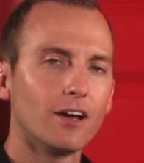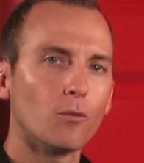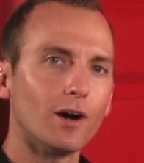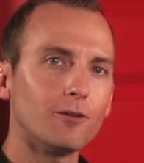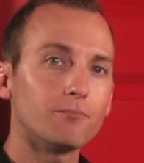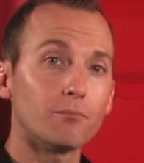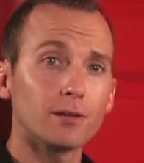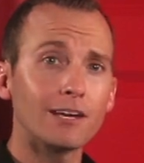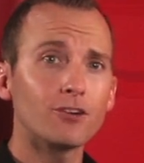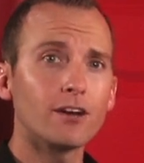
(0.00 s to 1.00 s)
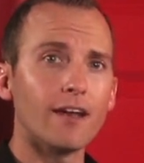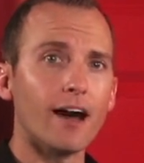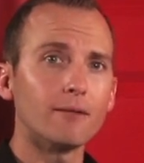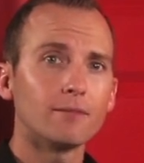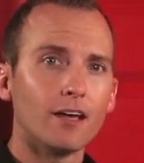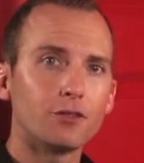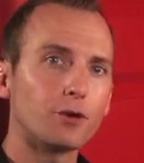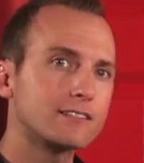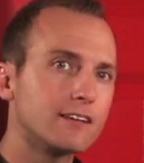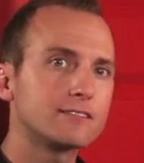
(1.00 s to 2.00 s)
Well, believe it or not, through
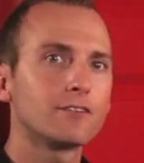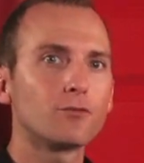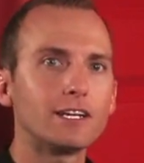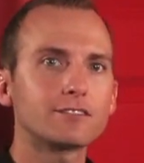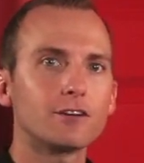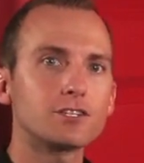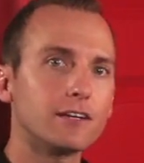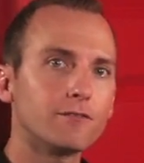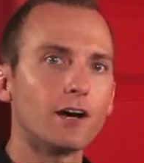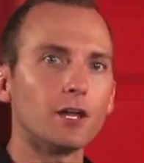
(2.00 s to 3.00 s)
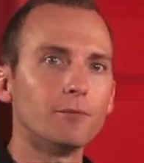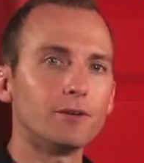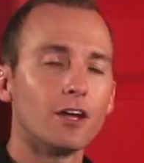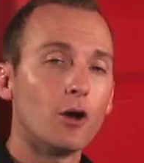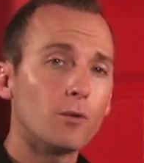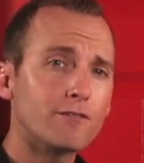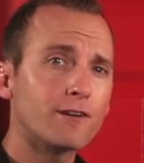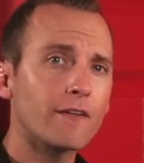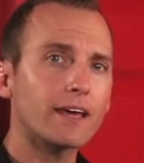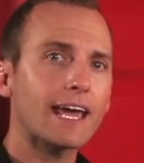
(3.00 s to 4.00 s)
extensive research and development, we
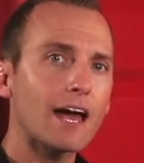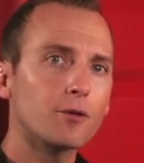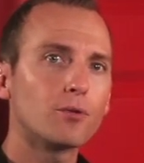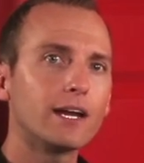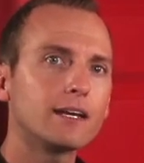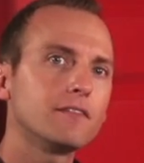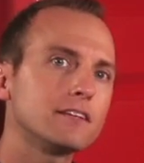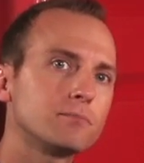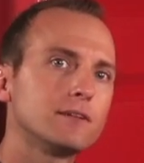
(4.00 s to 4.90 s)
found that calibrating in this